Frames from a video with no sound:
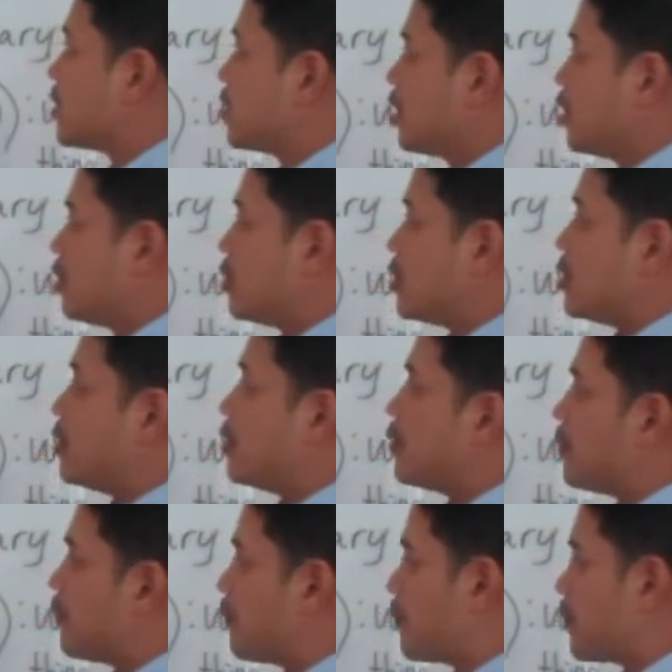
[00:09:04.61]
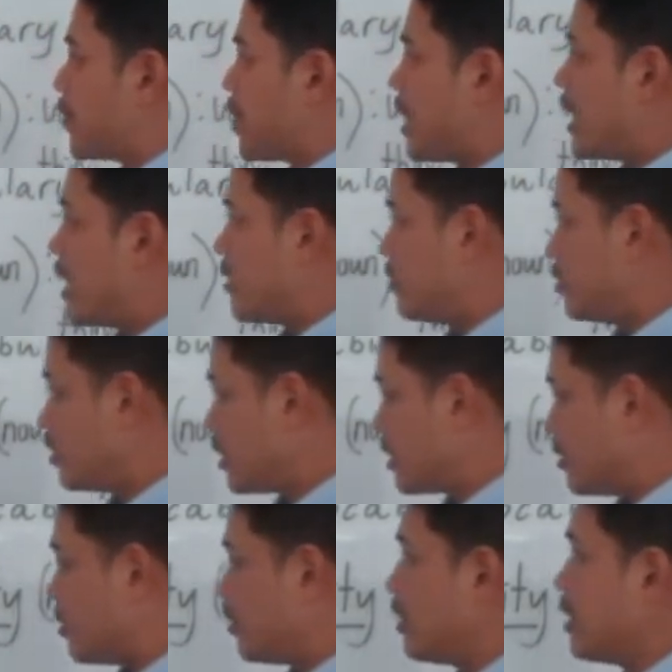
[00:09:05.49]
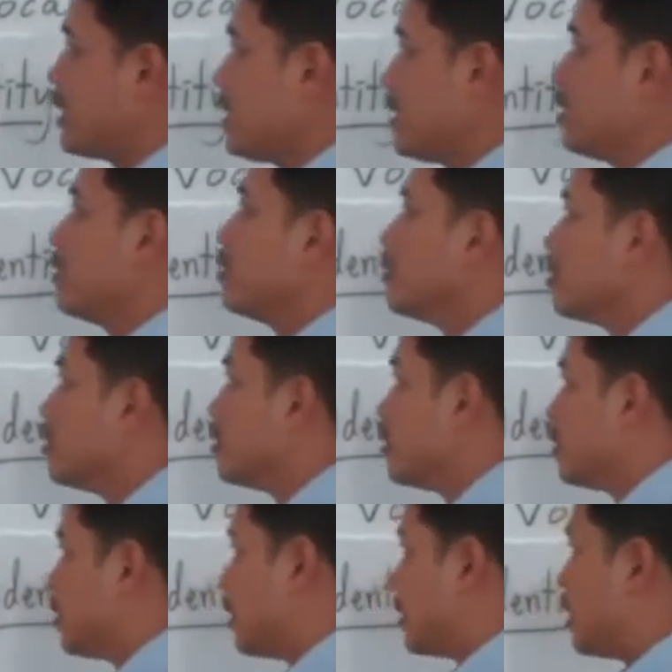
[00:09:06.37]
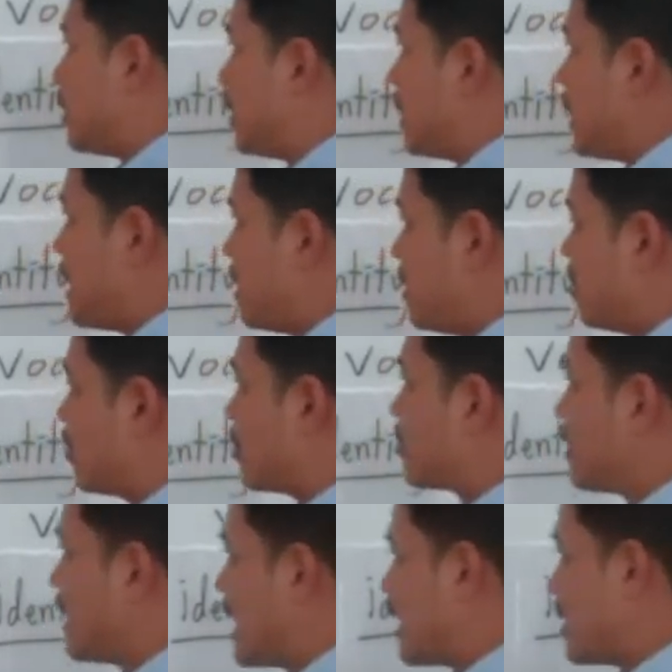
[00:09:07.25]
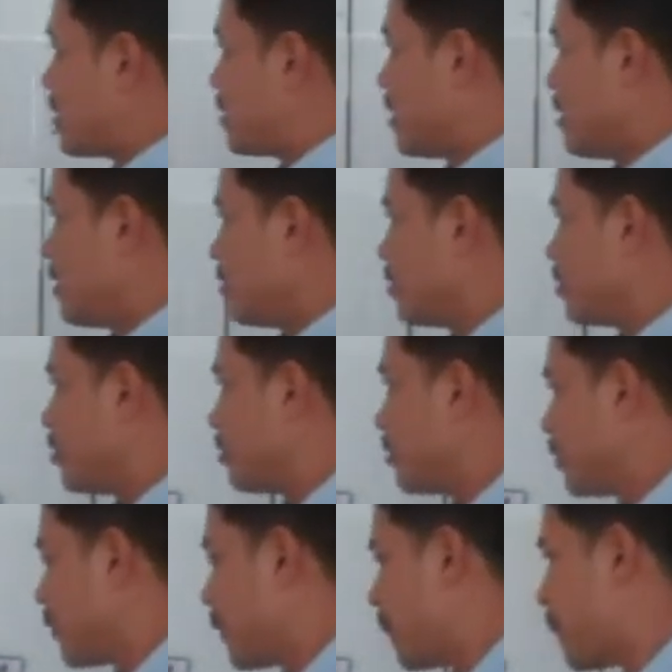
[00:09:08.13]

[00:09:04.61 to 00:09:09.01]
show you. As you can see, it looks like this.